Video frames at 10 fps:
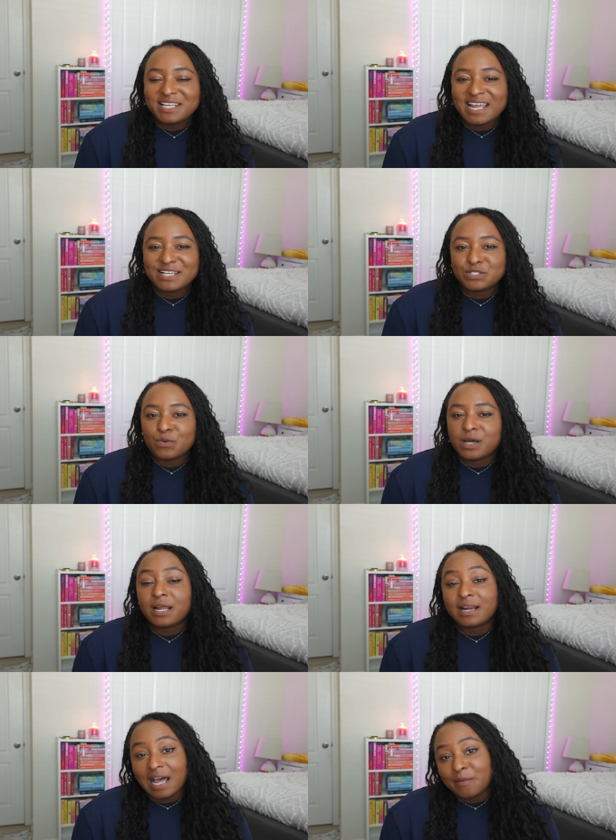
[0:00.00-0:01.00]
next one,
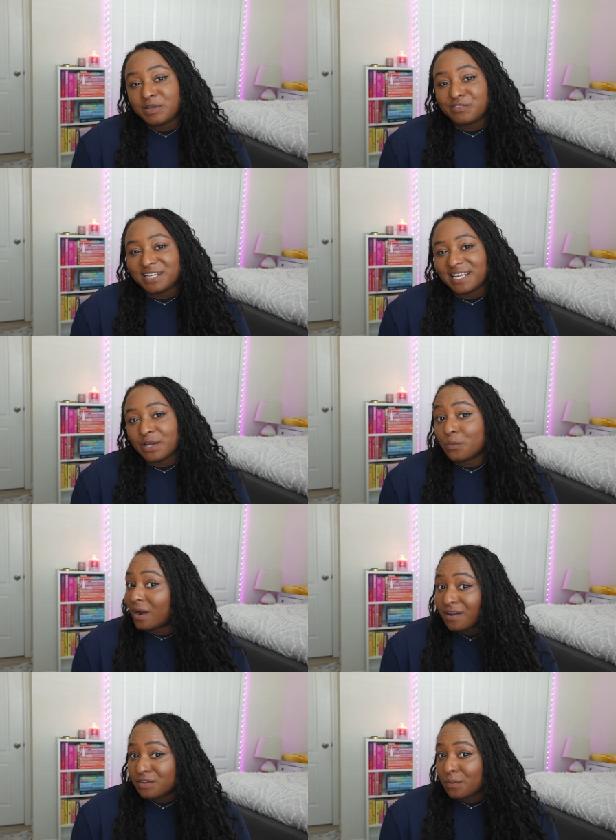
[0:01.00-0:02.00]
and happy reading
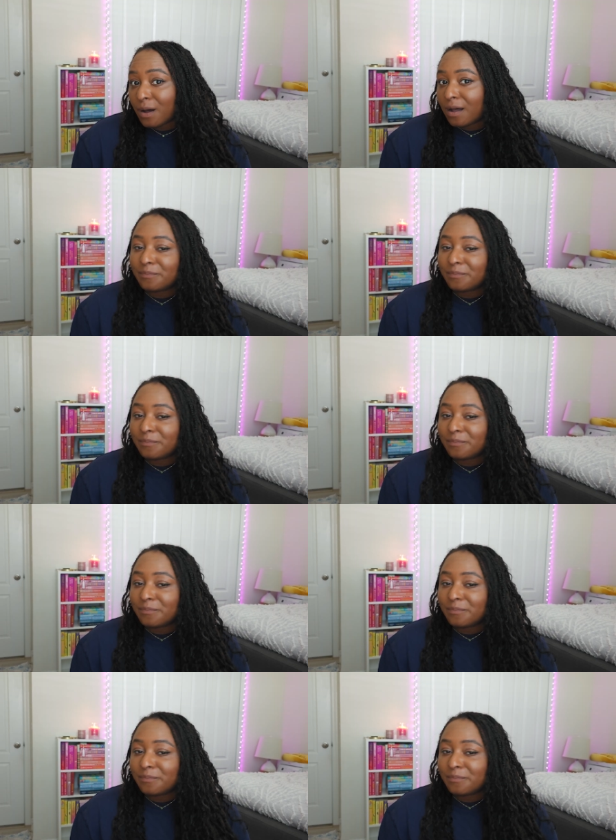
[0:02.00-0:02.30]
wherever you are.